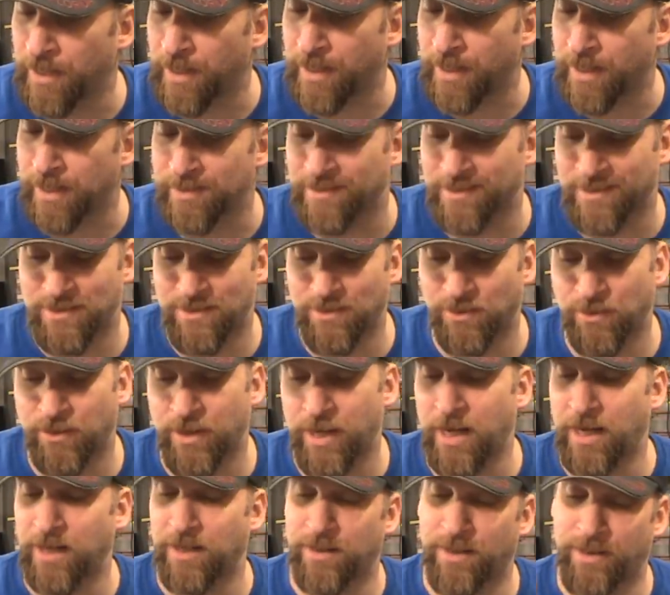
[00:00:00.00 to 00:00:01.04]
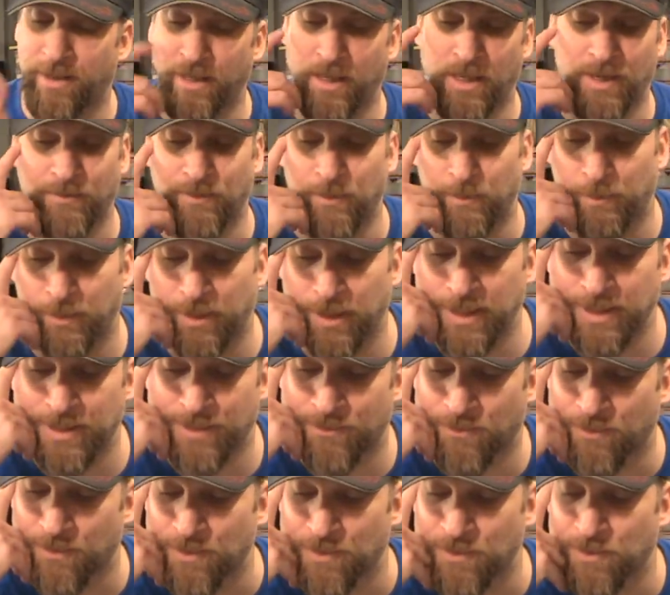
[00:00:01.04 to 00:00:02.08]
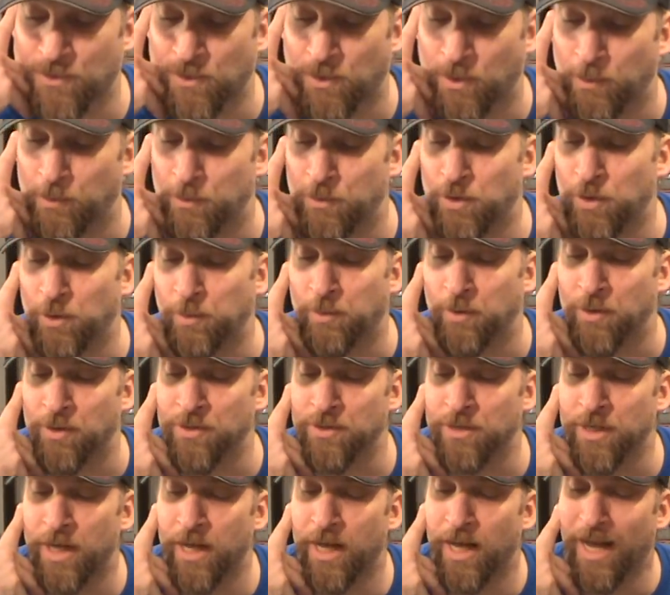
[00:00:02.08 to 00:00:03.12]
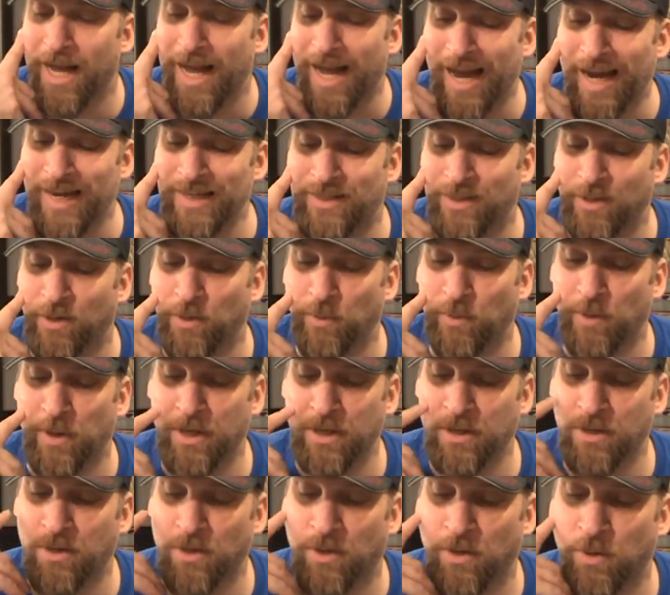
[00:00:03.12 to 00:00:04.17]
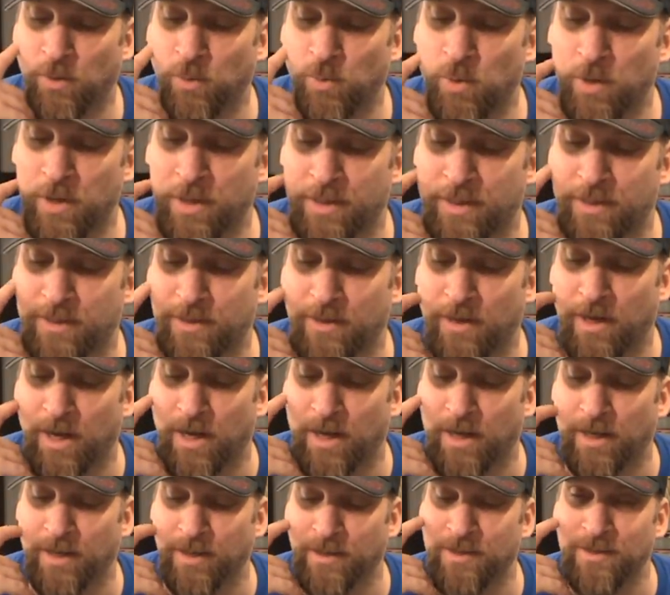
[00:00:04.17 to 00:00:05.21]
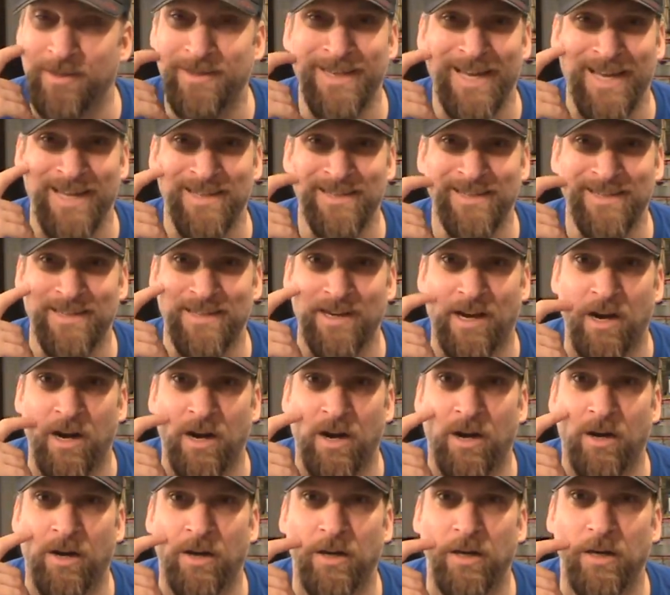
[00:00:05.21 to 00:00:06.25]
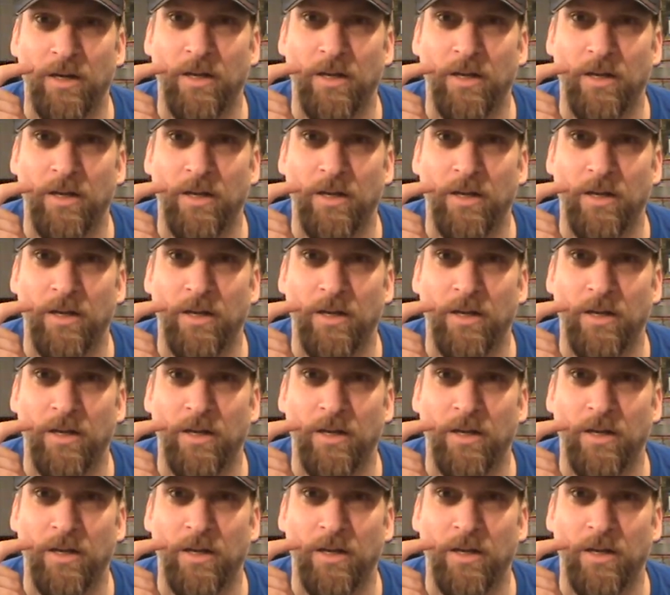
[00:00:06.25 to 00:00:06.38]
and I still can't think of a place for the stormtroopers. I don't want to go with the Death Star.